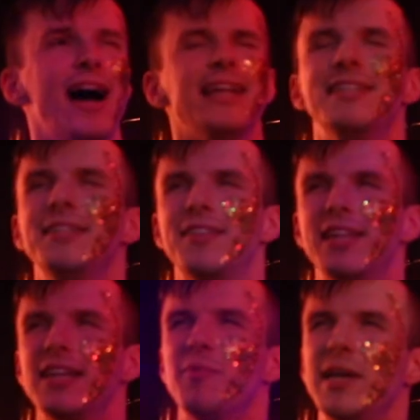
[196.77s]
I didn't
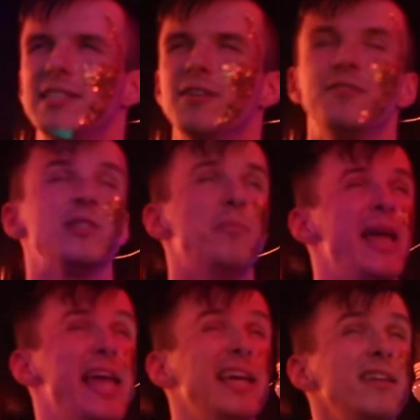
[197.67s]
think of myself as a
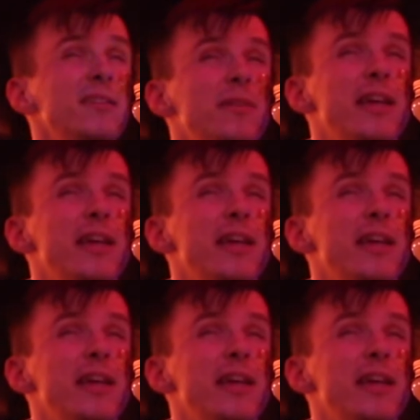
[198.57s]
man,